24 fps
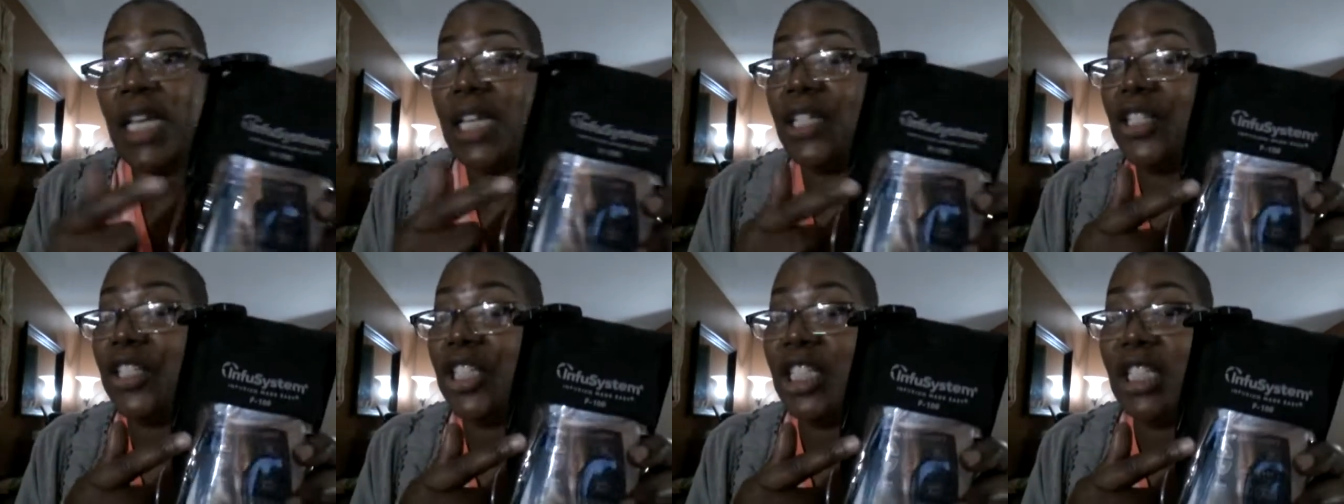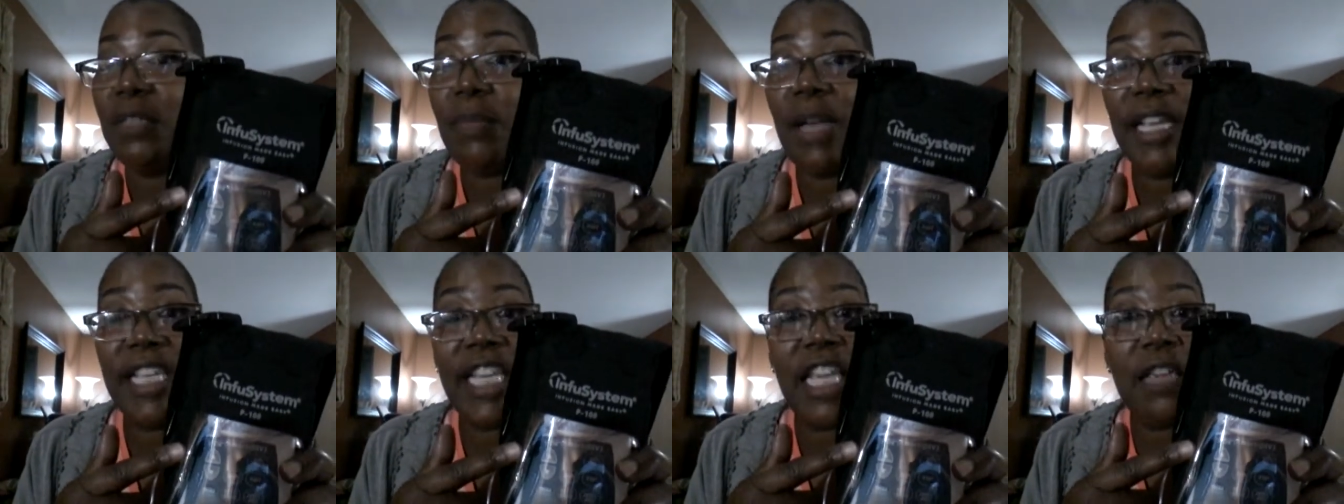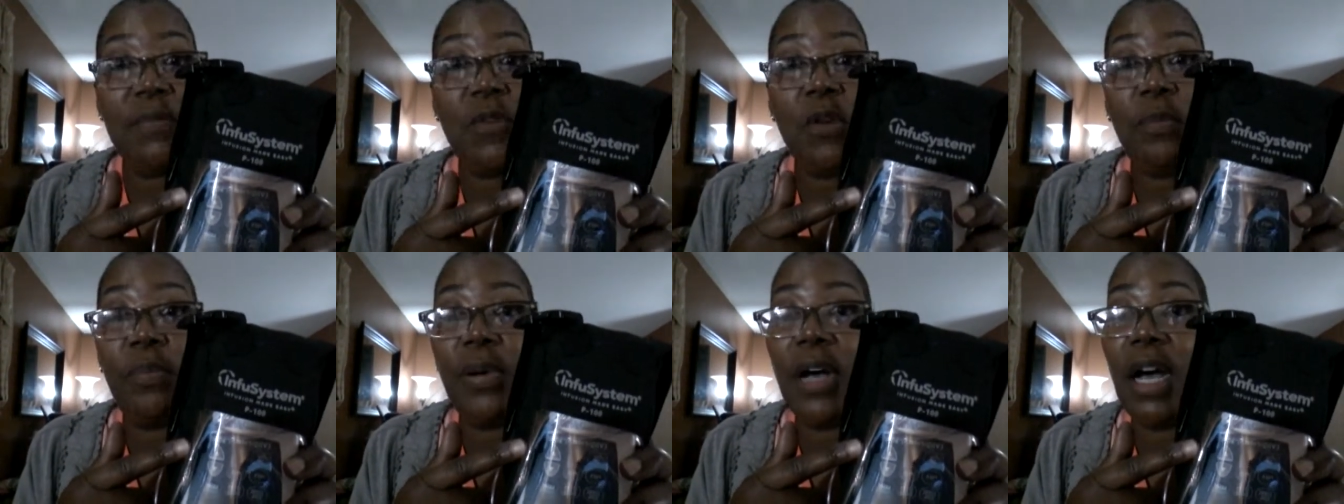It's just my
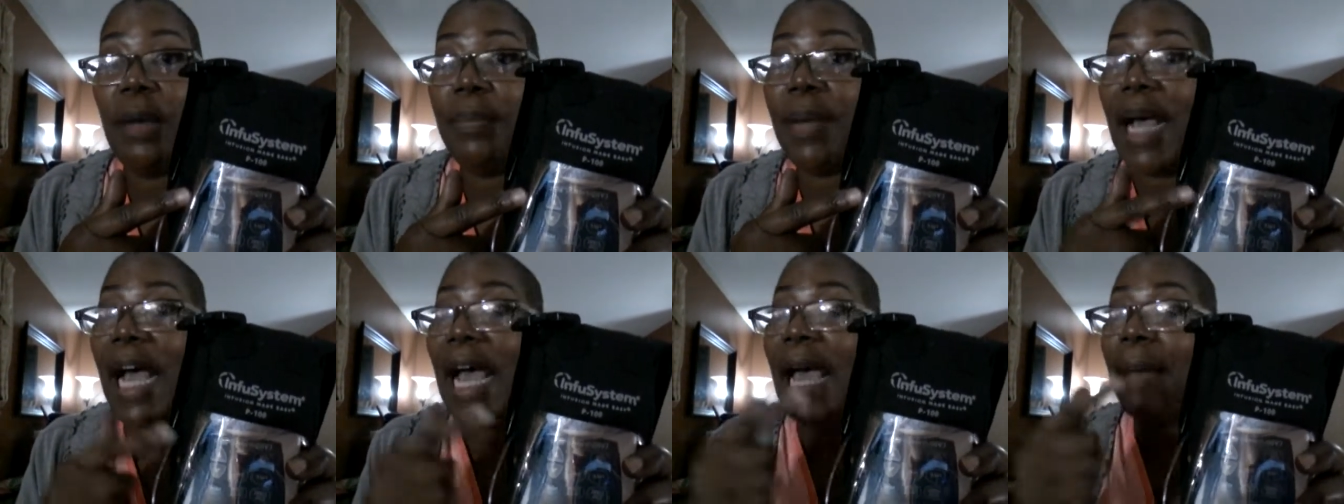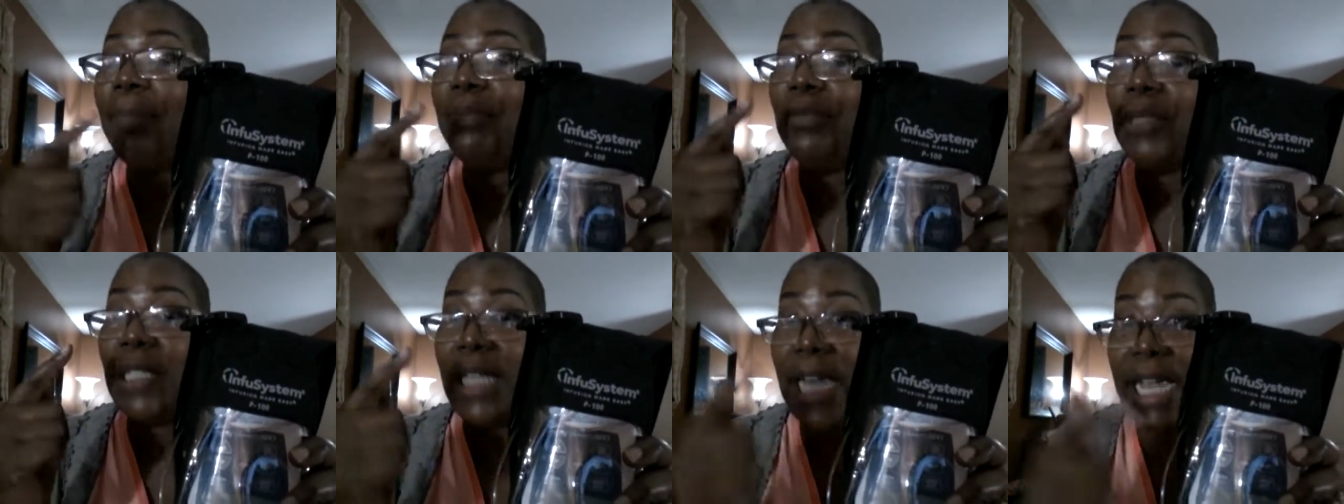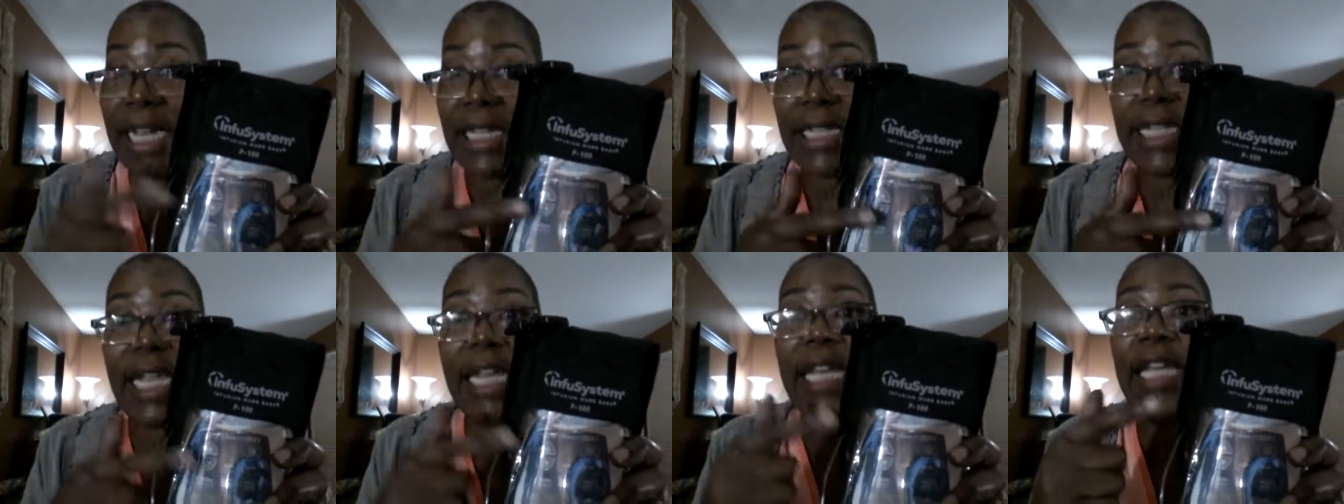chemo pump. I'm
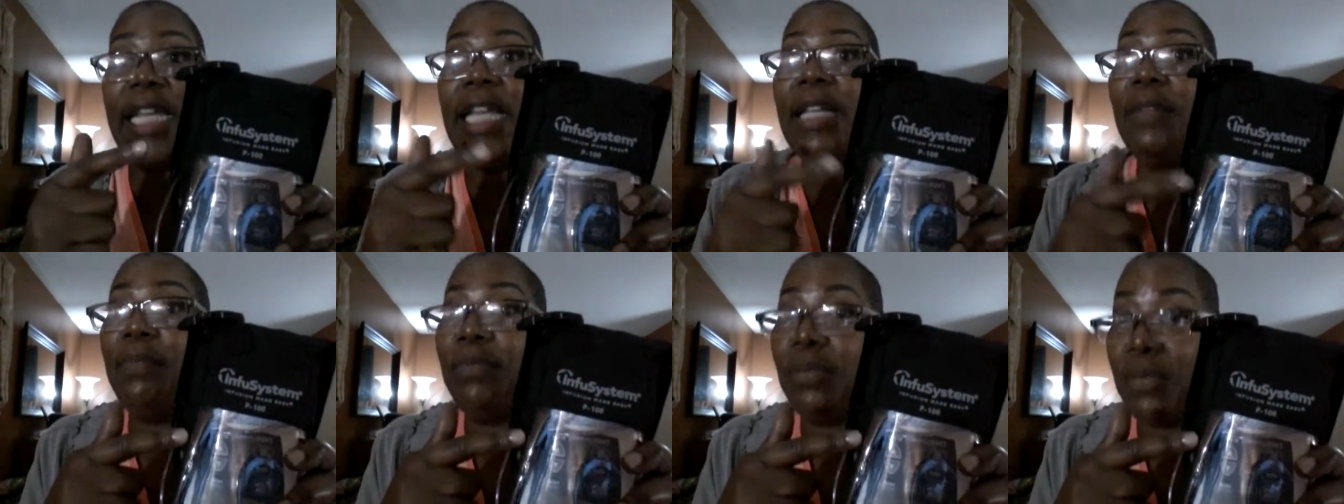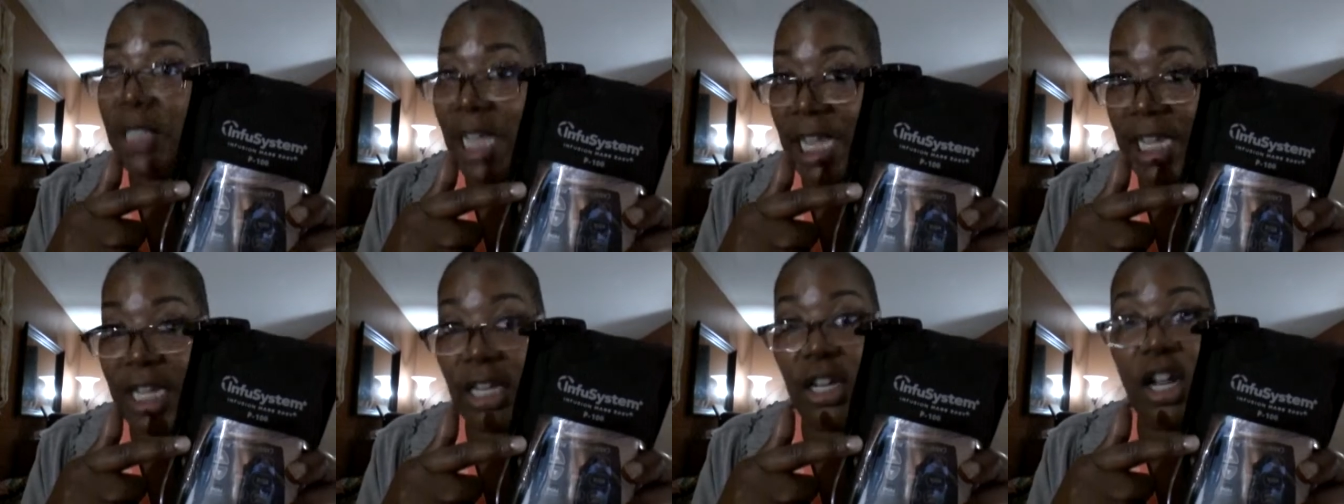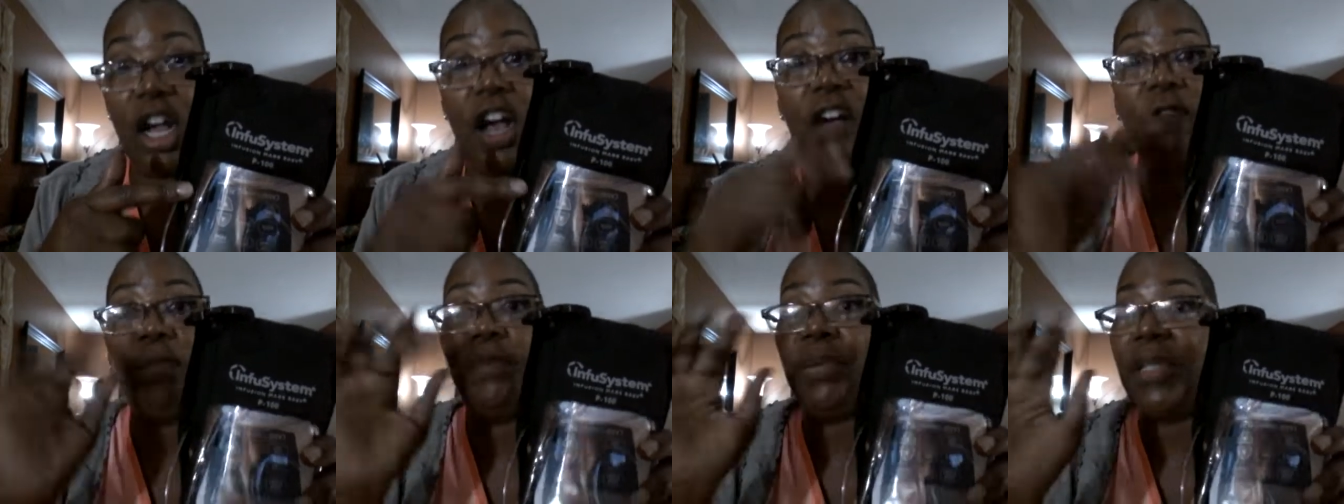late getting it taken
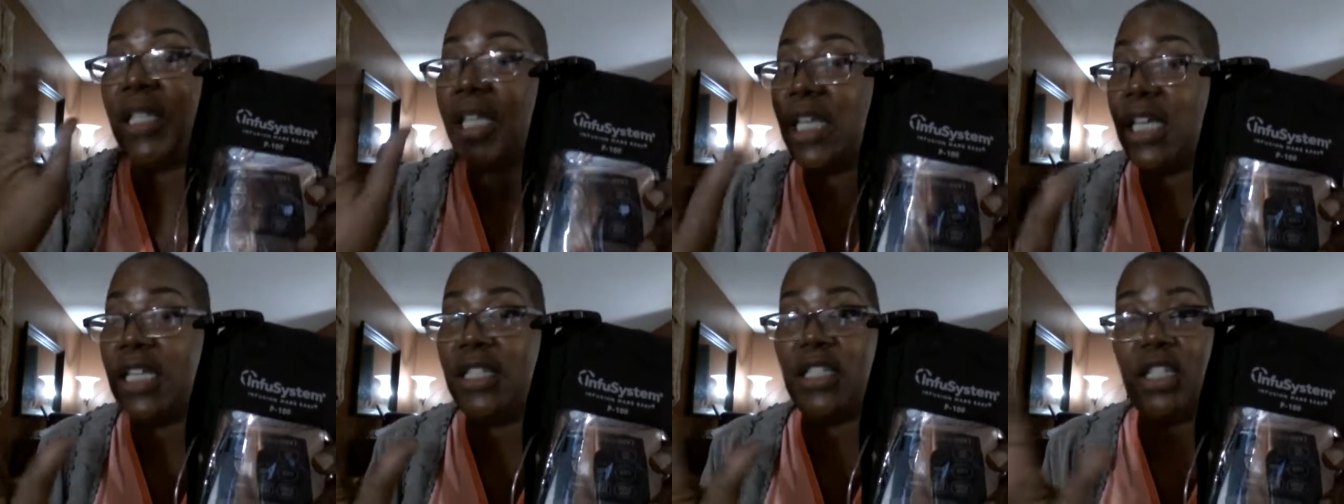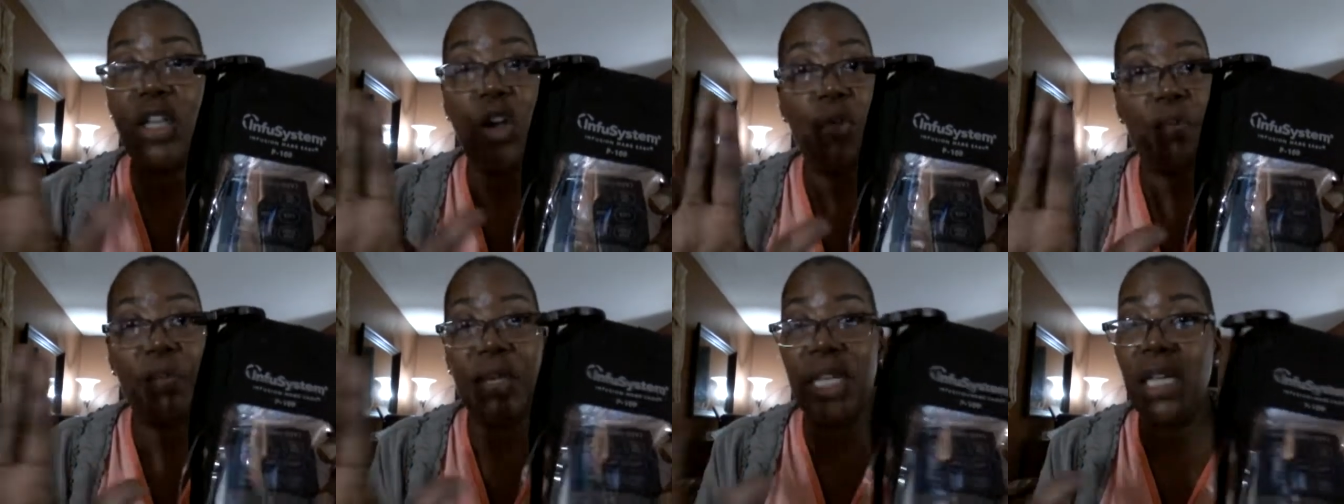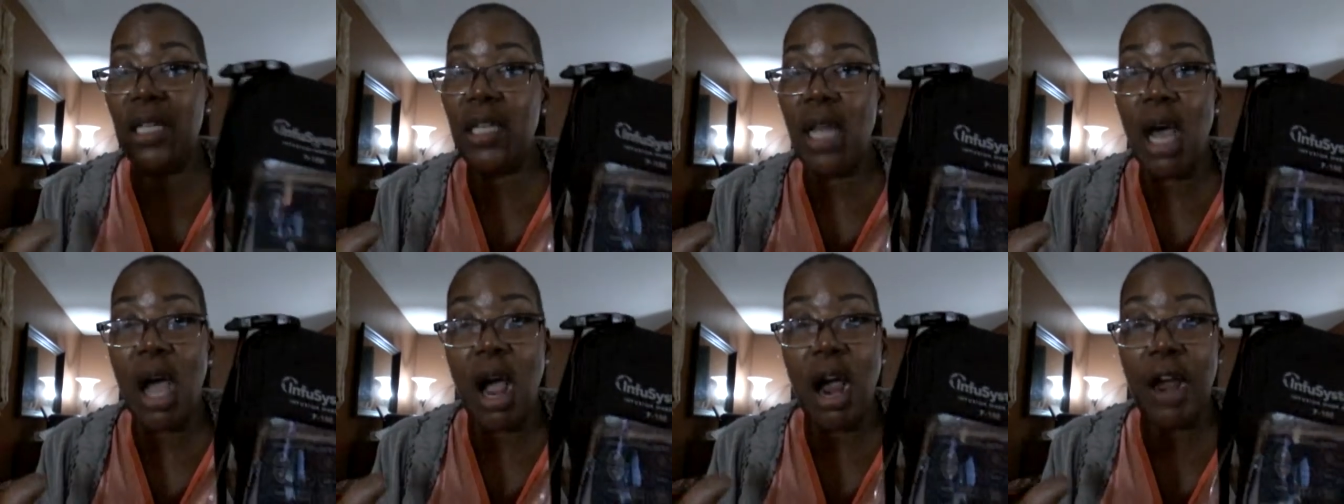off. Please don't be
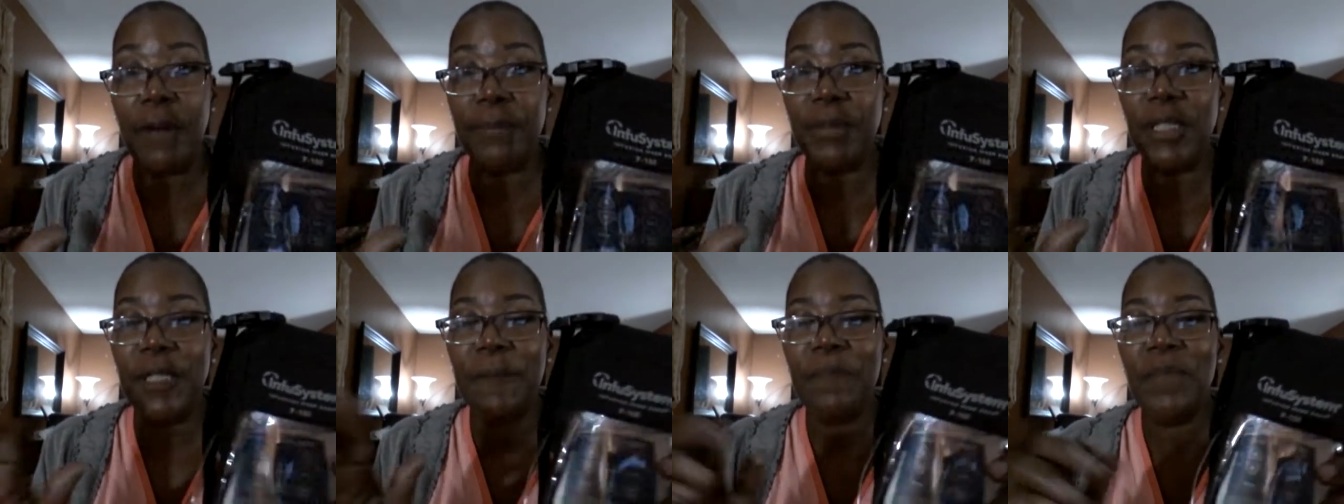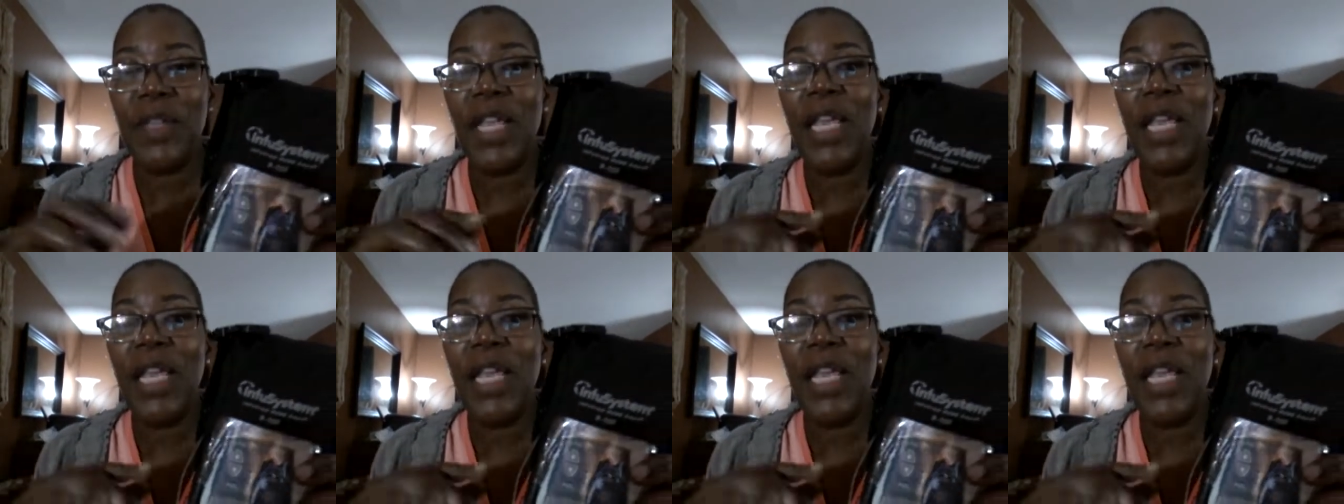alarmed.